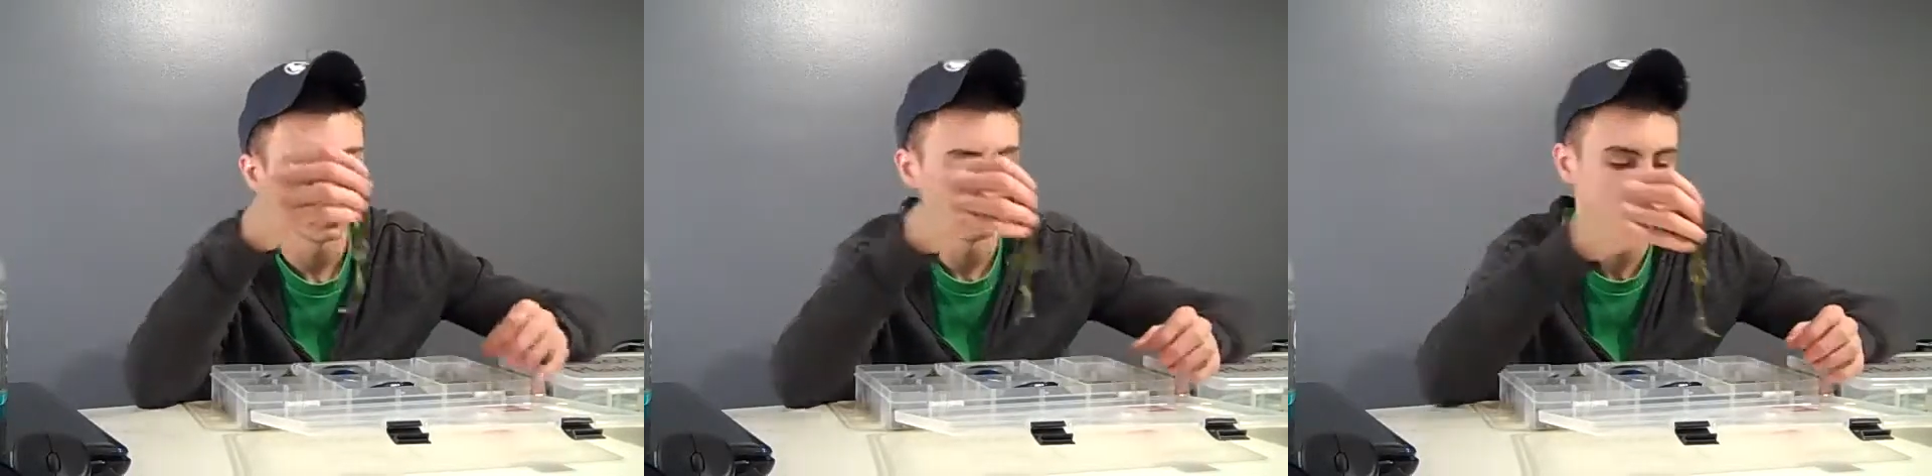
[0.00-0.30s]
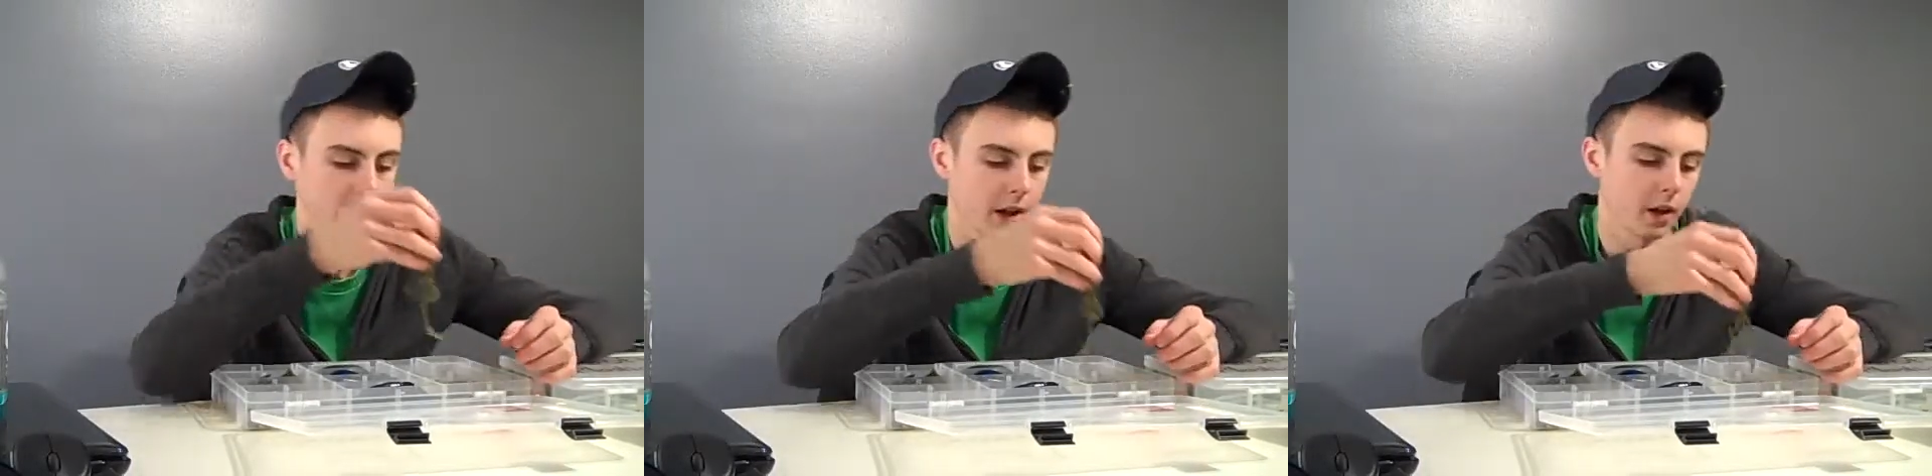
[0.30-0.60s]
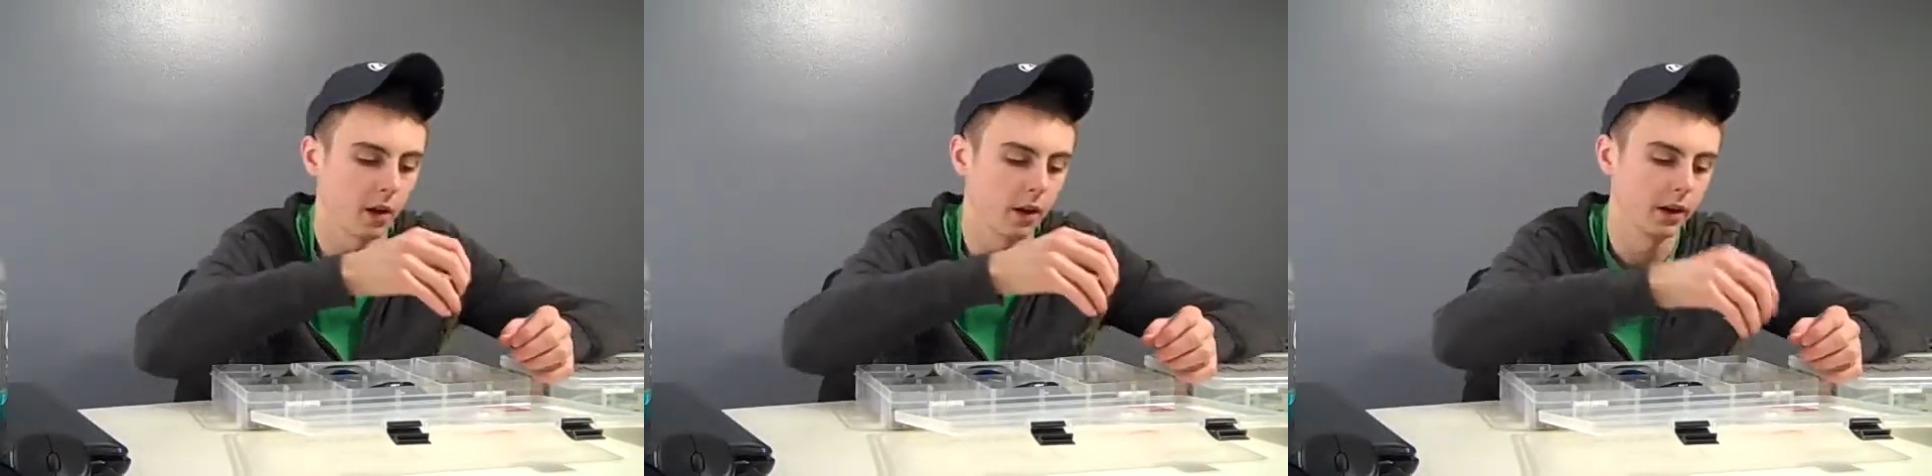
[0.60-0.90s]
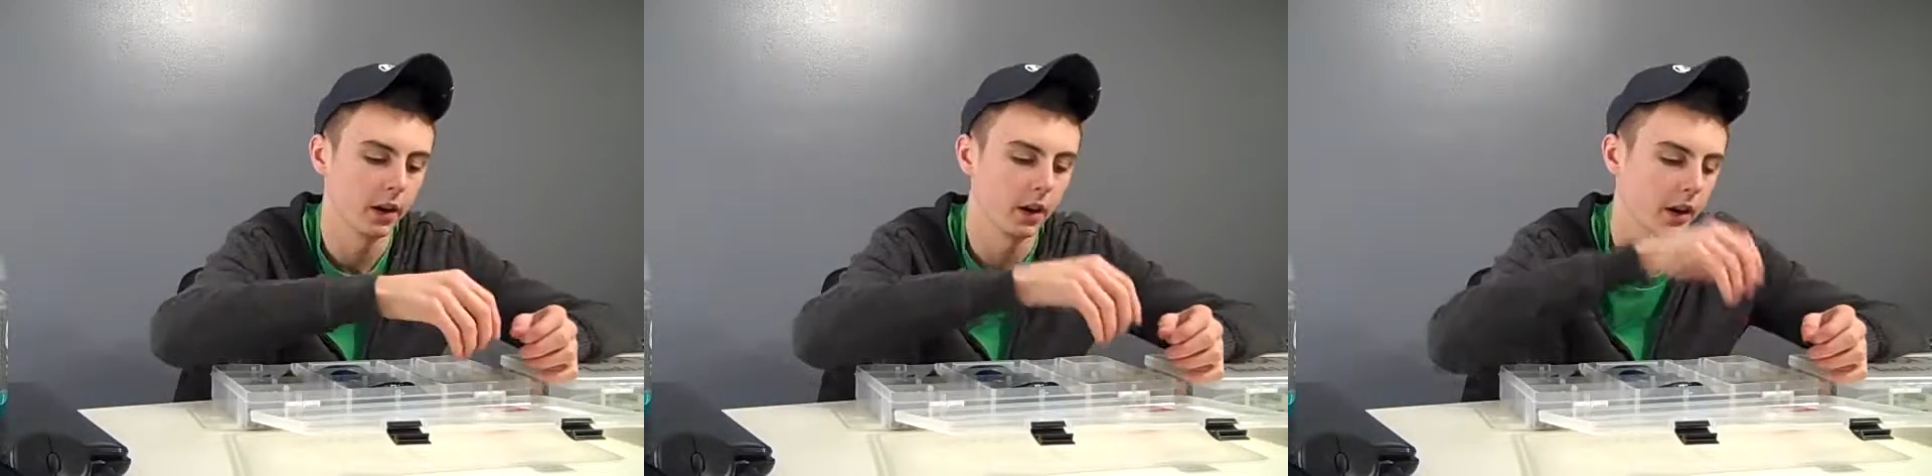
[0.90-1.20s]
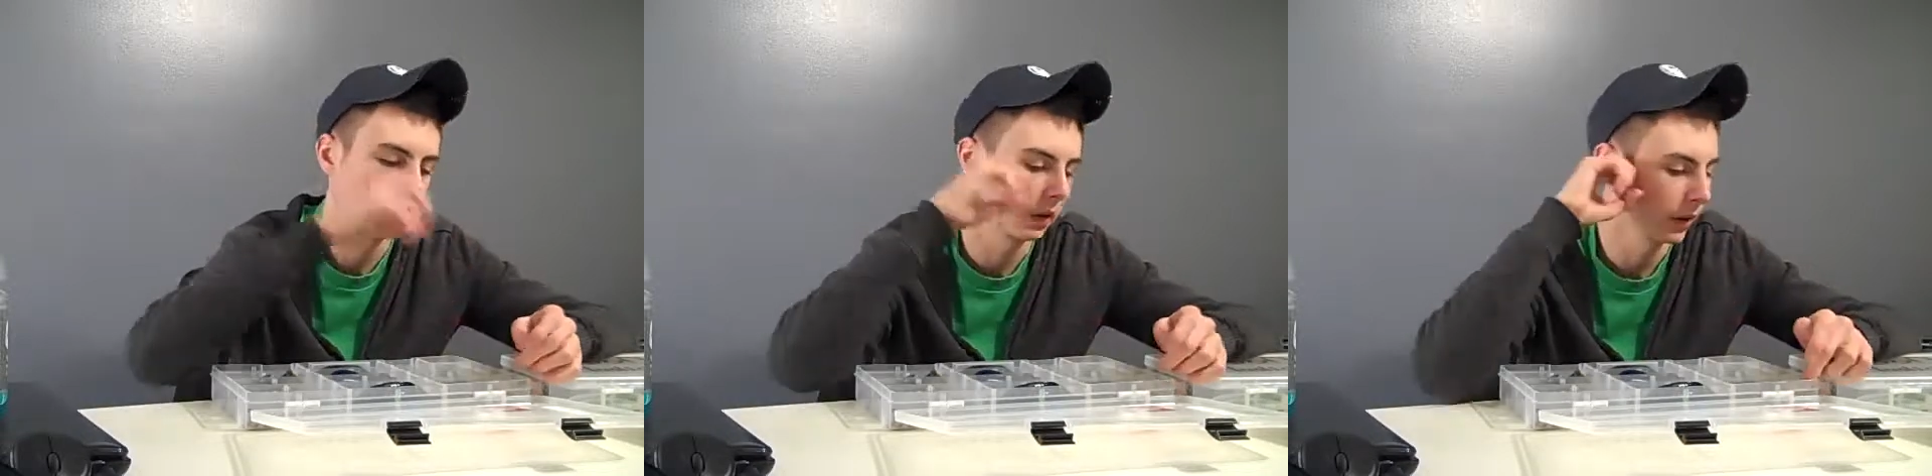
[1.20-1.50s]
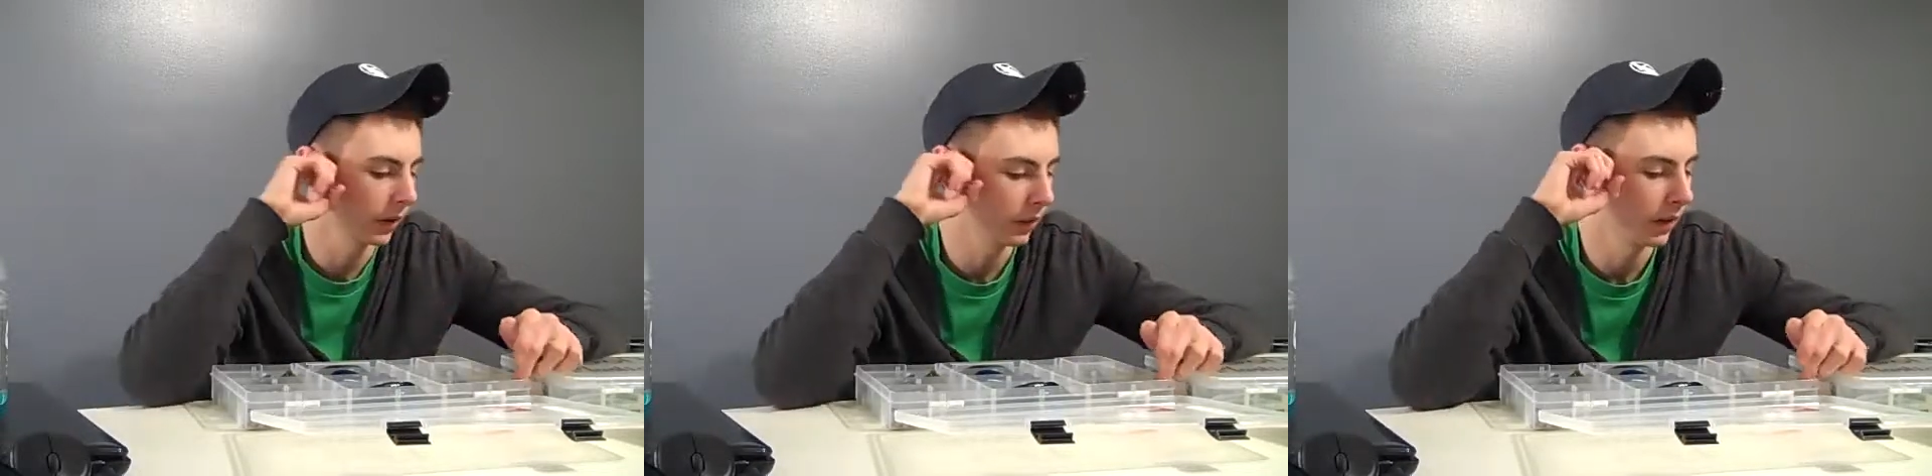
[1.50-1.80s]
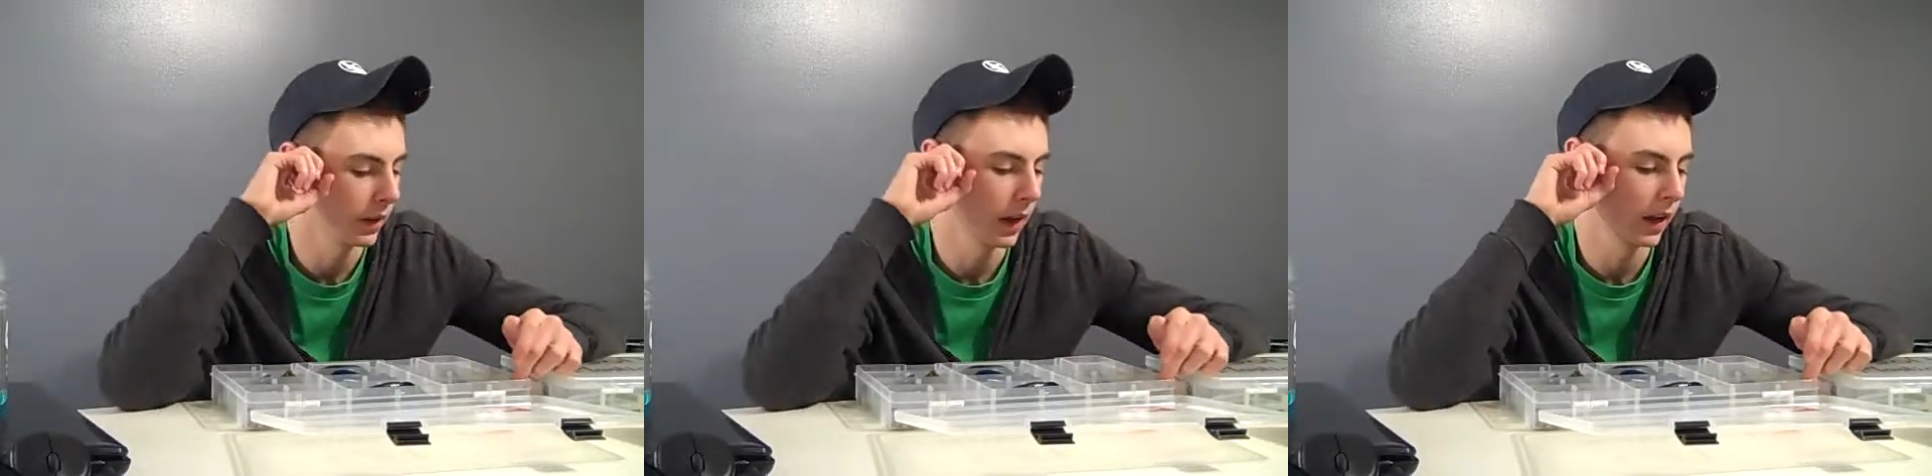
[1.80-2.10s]
But yeah, on clear
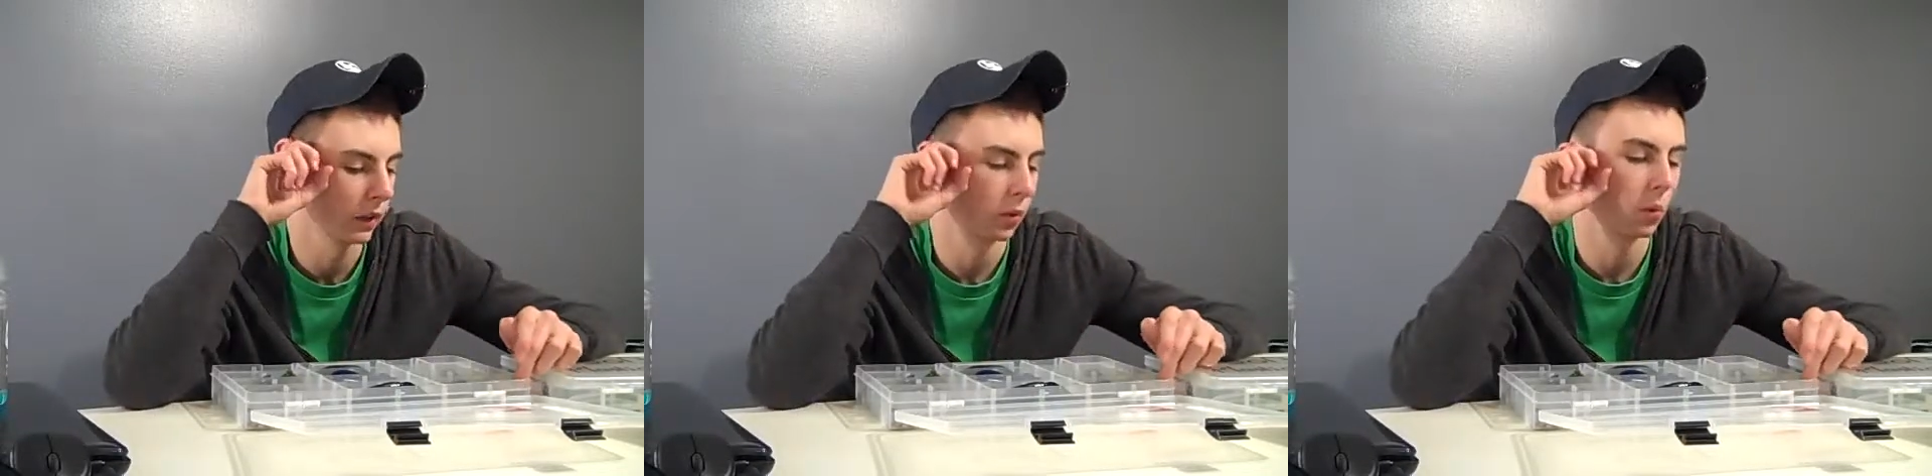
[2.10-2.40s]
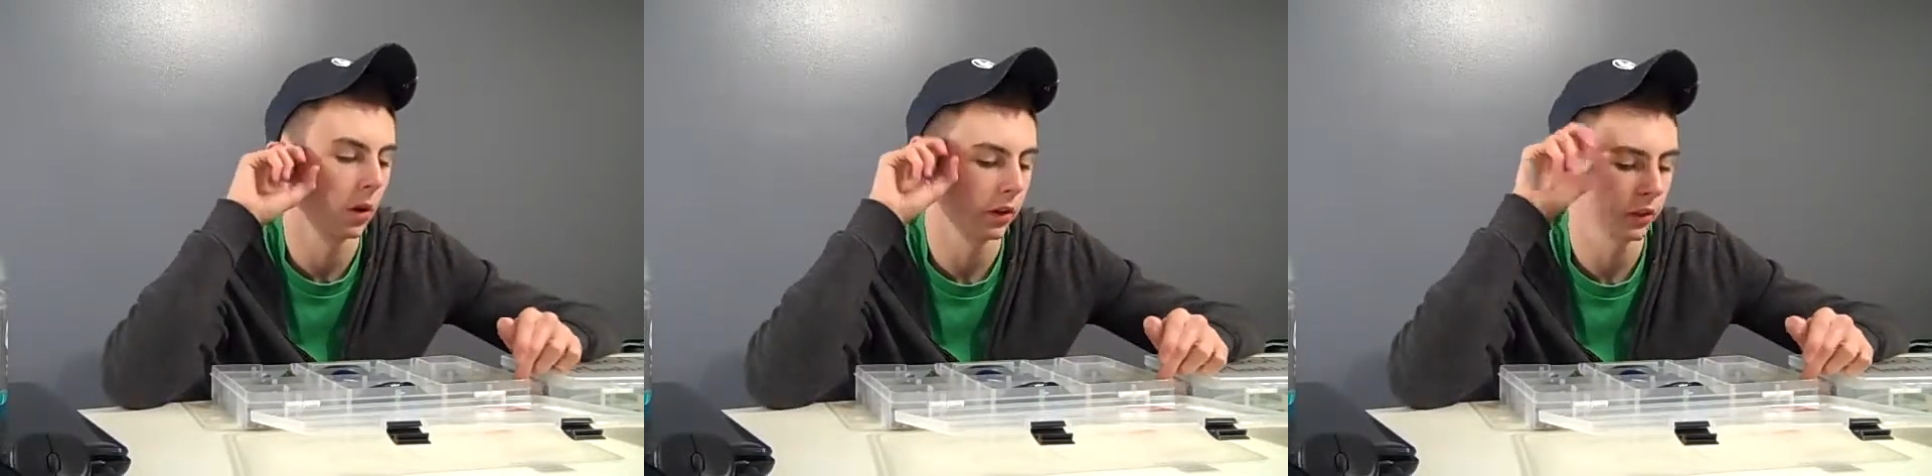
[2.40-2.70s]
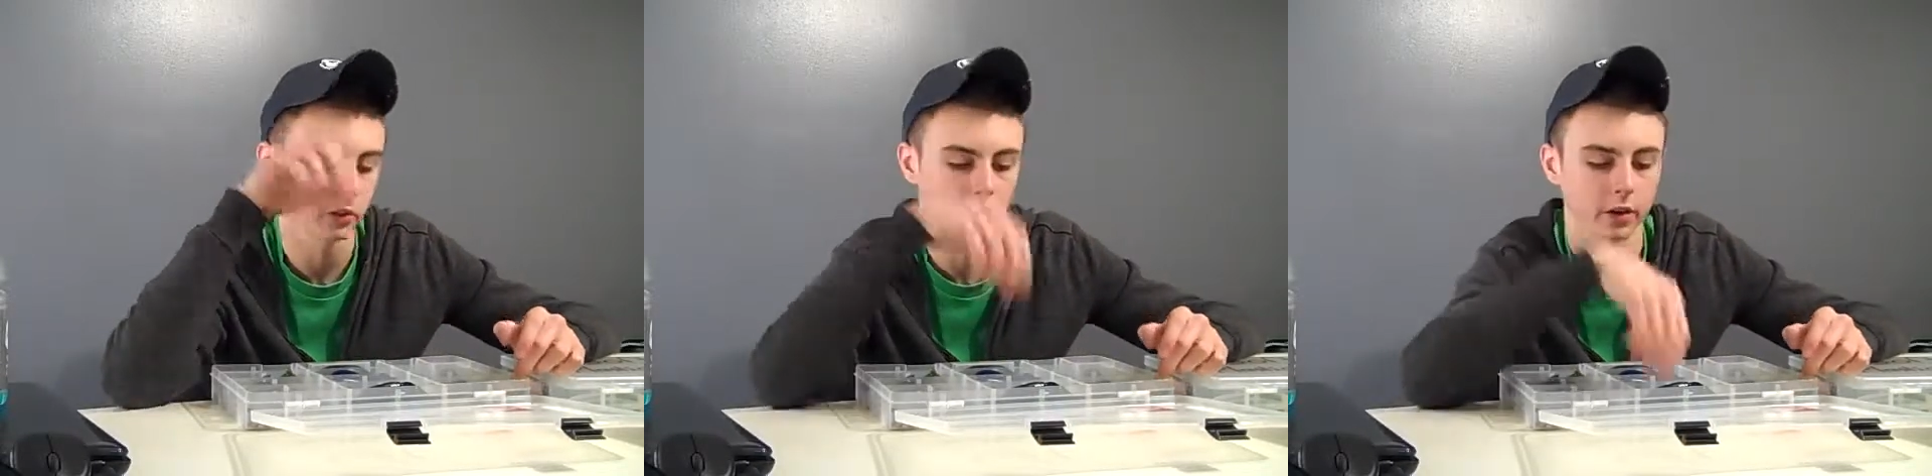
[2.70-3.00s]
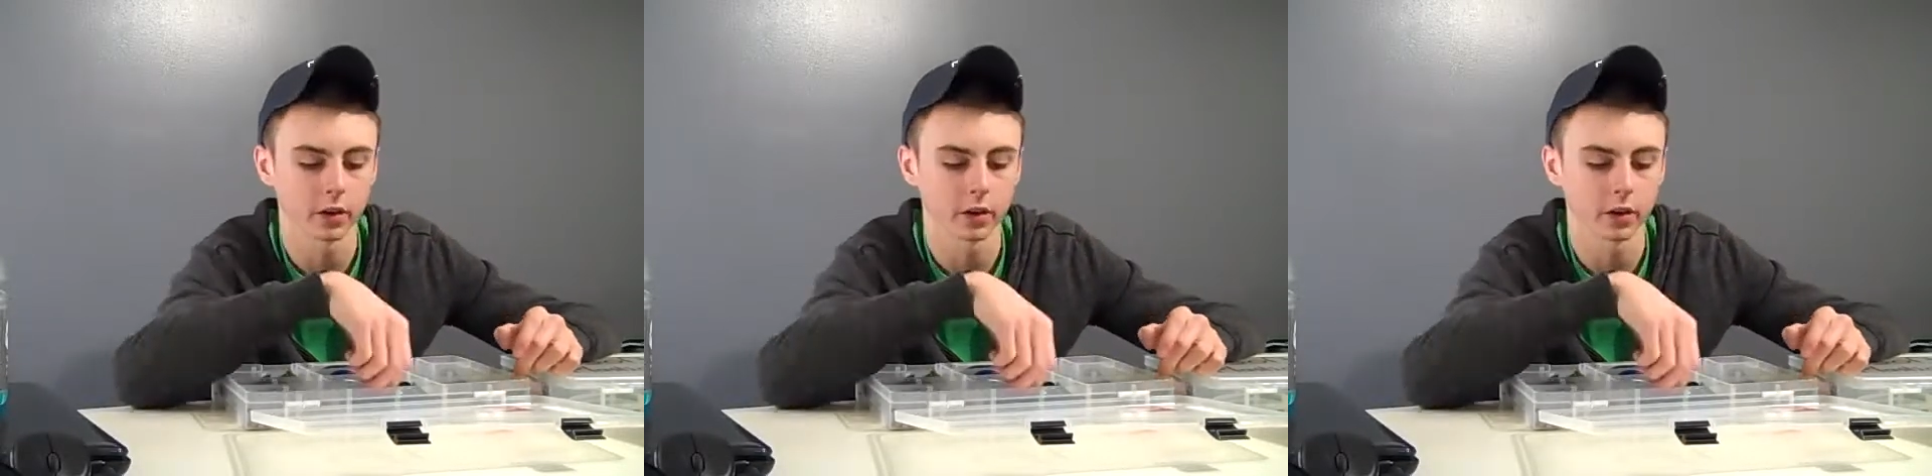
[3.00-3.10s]
sunny days and the water's clear,